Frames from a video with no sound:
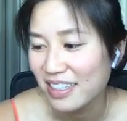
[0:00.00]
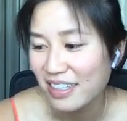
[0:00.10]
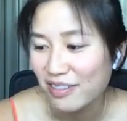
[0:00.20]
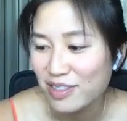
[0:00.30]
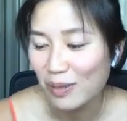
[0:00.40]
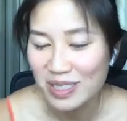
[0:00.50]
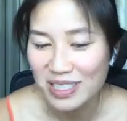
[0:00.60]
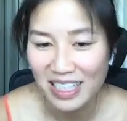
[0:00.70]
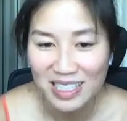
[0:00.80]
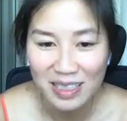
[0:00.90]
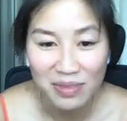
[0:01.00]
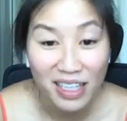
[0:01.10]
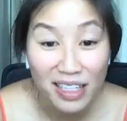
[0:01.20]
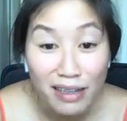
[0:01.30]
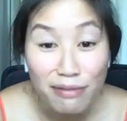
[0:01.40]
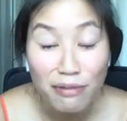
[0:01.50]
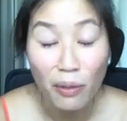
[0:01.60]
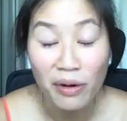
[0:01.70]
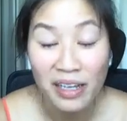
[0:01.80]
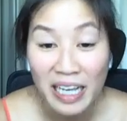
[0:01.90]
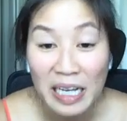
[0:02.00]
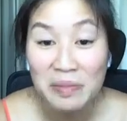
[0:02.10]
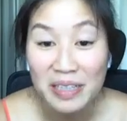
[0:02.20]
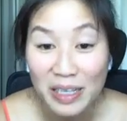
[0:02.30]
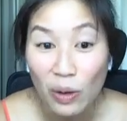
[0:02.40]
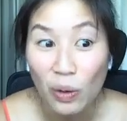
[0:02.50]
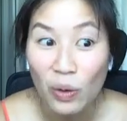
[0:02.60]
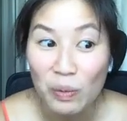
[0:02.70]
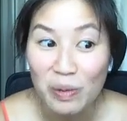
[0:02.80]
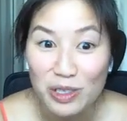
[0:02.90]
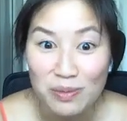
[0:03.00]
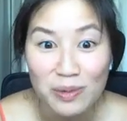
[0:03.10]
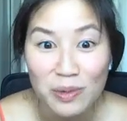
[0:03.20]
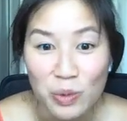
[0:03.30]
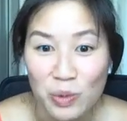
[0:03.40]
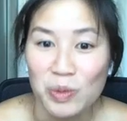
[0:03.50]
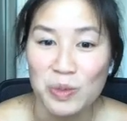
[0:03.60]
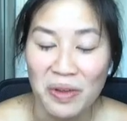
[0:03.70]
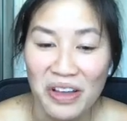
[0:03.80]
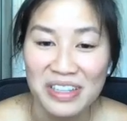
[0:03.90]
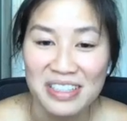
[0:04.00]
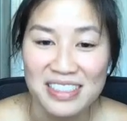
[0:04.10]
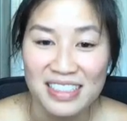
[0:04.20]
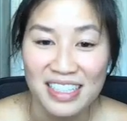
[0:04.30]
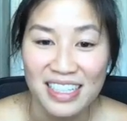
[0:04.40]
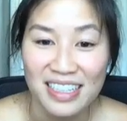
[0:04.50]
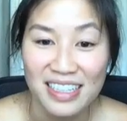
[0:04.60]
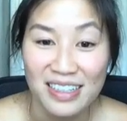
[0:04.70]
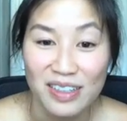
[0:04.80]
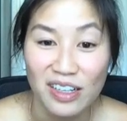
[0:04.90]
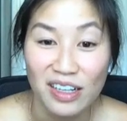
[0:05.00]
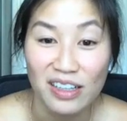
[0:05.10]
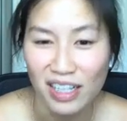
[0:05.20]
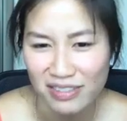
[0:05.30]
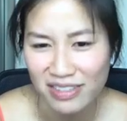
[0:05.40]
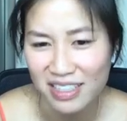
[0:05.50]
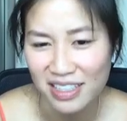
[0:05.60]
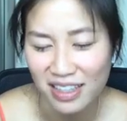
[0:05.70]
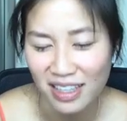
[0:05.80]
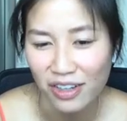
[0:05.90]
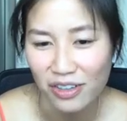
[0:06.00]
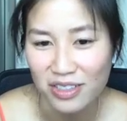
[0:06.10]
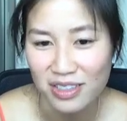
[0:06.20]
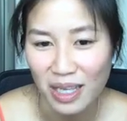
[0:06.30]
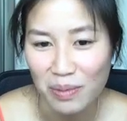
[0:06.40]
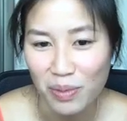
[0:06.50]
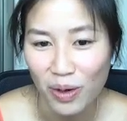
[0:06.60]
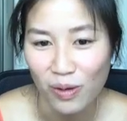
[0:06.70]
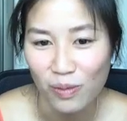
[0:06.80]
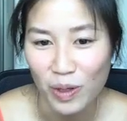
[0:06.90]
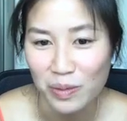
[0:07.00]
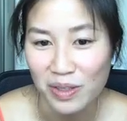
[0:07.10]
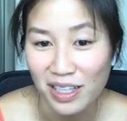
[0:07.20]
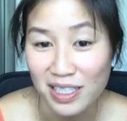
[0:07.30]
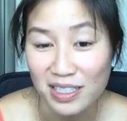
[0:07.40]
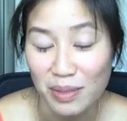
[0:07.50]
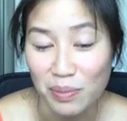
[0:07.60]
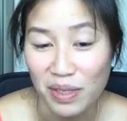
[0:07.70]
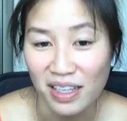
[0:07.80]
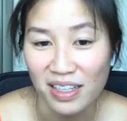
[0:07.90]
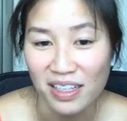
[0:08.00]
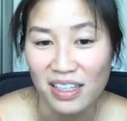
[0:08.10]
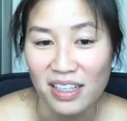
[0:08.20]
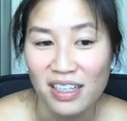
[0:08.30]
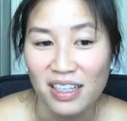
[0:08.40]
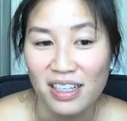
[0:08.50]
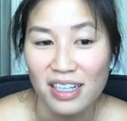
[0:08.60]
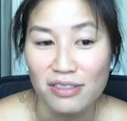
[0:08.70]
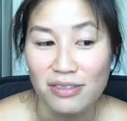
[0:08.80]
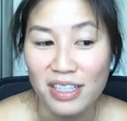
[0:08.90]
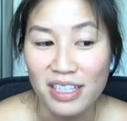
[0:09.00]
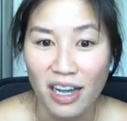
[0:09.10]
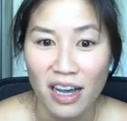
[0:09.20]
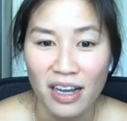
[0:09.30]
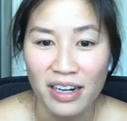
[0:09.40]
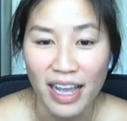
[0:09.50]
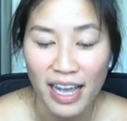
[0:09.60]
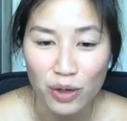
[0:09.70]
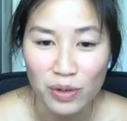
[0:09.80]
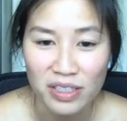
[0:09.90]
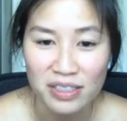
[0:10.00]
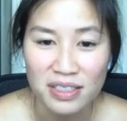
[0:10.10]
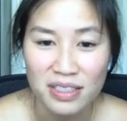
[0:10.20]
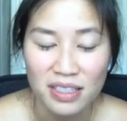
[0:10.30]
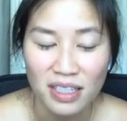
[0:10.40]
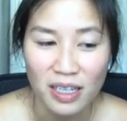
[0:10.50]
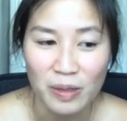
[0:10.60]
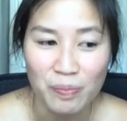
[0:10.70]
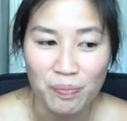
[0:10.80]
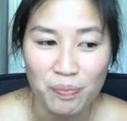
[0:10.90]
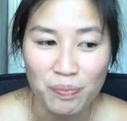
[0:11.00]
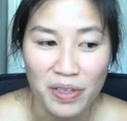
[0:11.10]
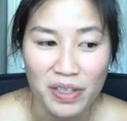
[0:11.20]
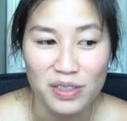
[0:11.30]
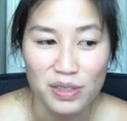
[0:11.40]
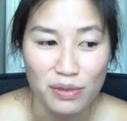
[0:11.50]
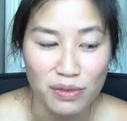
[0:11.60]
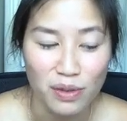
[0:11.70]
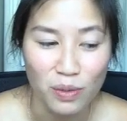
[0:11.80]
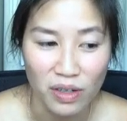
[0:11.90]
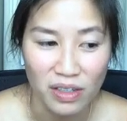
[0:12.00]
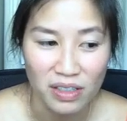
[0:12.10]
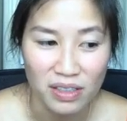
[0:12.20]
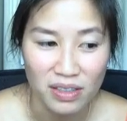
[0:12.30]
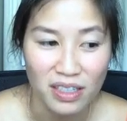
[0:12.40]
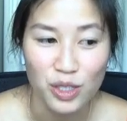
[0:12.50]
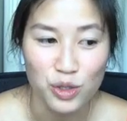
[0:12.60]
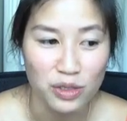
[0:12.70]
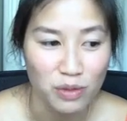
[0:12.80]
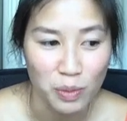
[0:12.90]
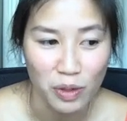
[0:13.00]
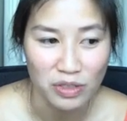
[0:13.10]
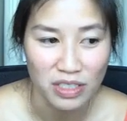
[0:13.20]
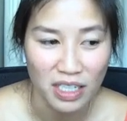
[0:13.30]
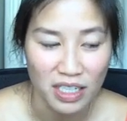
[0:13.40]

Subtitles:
if someone sent something at like 4 a.m., like a whole bunch of people would respond. Like a lot of us, I think, are in the same boat where we're like sleeping really odd hours because of the nature of the protests,